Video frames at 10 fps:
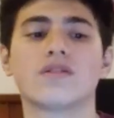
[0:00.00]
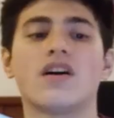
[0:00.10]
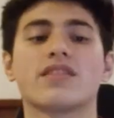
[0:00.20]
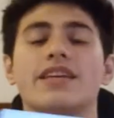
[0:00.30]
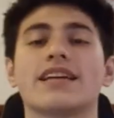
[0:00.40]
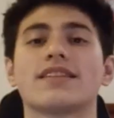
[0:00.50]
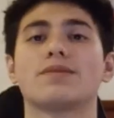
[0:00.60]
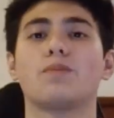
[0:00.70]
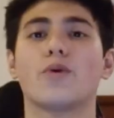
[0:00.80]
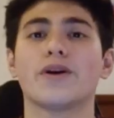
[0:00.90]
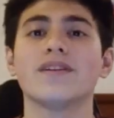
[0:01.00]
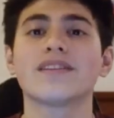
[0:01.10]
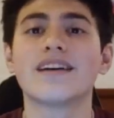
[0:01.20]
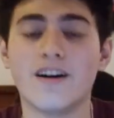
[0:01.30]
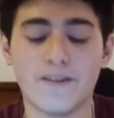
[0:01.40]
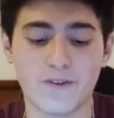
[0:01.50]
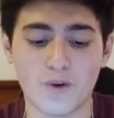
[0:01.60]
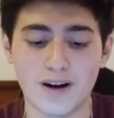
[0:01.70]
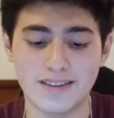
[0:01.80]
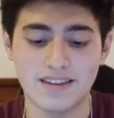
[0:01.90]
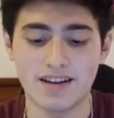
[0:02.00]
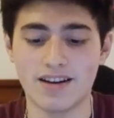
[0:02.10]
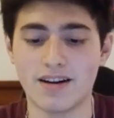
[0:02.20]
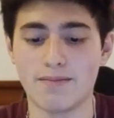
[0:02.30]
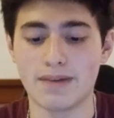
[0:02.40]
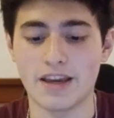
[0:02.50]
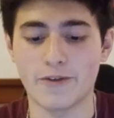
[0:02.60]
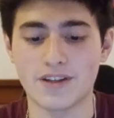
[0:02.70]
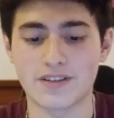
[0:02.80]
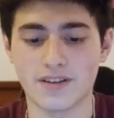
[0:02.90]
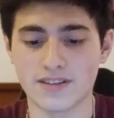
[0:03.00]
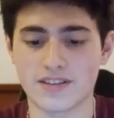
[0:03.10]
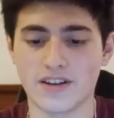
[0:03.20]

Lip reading: not get spoiled of what my results